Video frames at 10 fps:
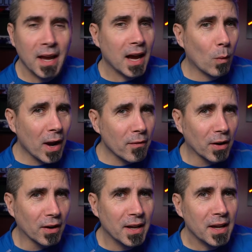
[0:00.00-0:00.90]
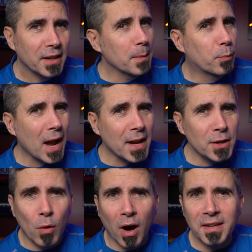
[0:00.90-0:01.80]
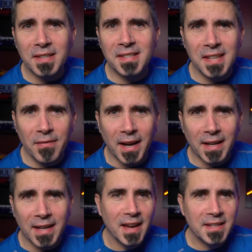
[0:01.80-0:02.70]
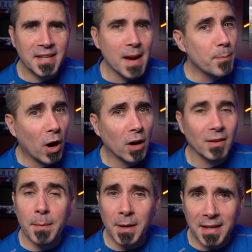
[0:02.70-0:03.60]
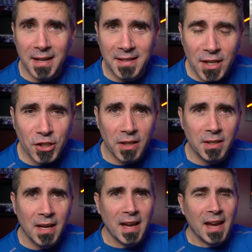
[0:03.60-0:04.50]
However, the brand new Honda Civic Type R Limited Edition